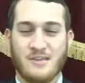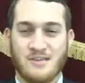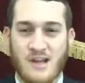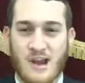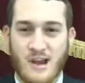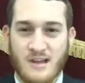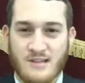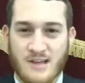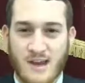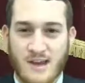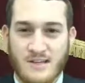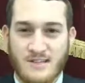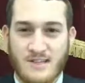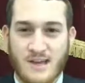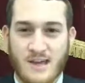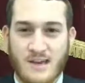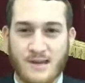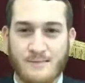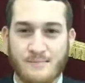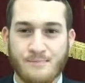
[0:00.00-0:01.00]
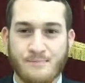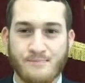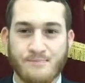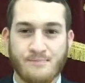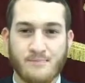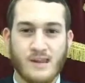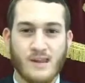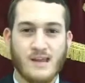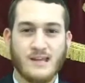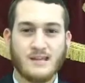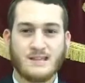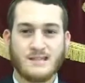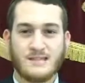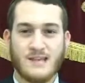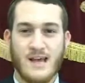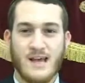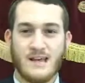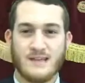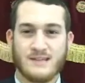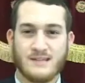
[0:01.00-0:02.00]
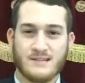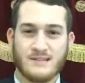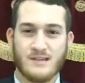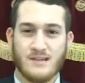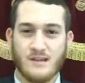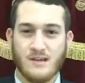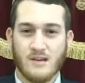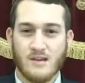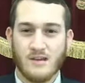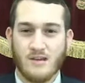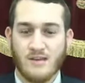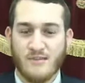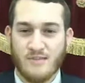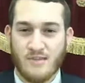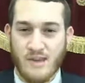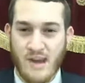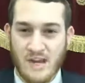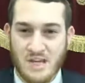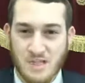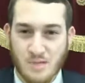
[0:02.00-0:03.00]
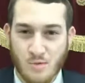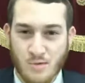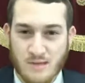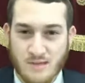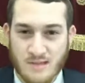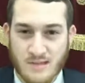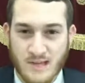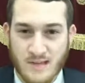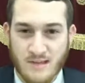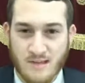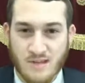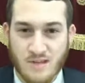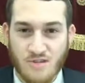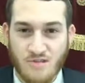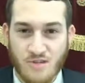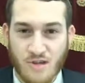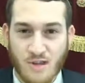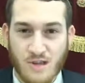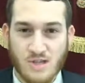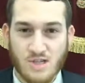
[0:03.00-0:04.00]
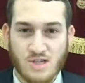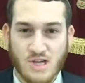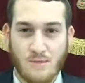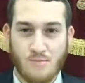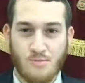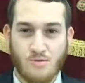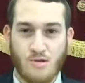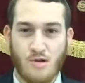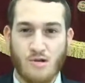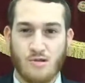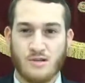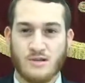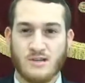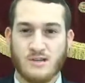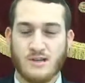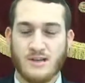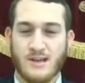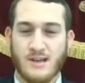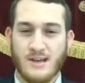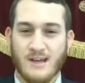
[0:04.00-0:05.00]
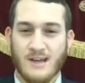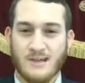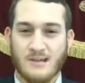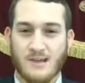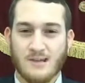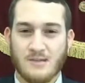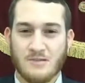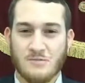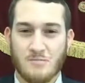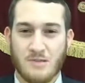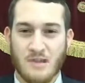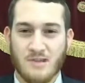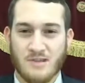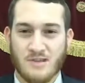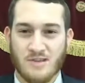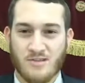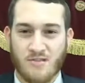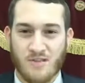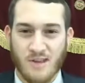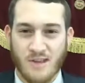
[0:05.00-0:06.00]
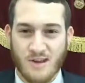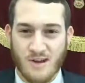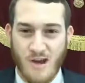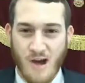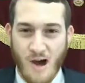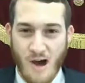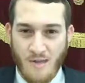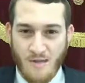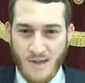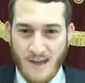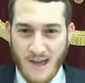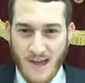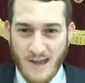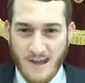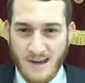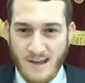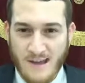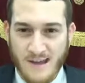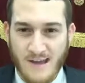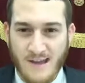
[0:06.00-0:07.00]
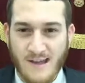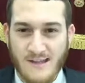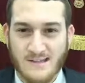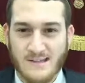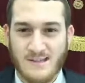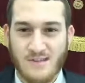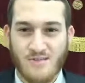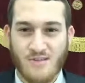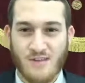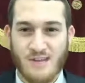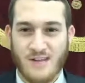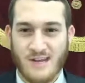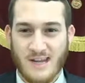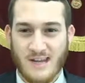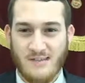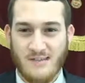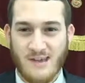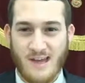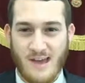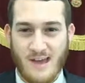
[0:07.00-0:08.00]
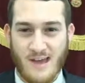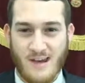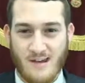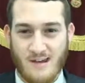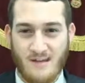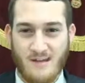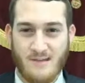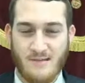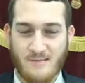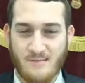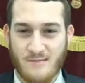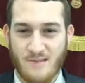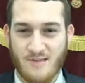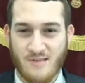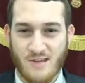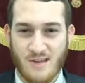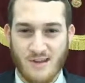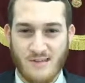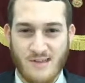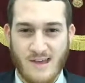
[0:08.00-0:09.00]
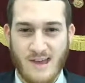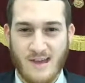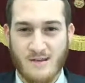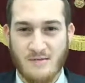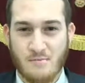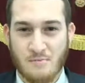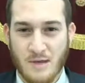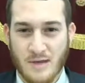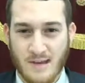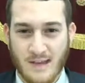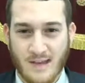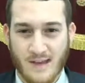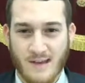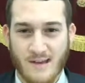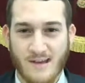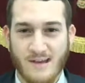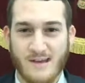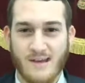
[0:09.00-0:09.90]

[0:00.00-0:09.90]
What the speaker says: the Shagas Aryeh said, it says the nations will see the Tefillin Sheberosh. It doesn't mean a tefillin on the head, it's a tefillin in the head. Tefillin in the head. Meaning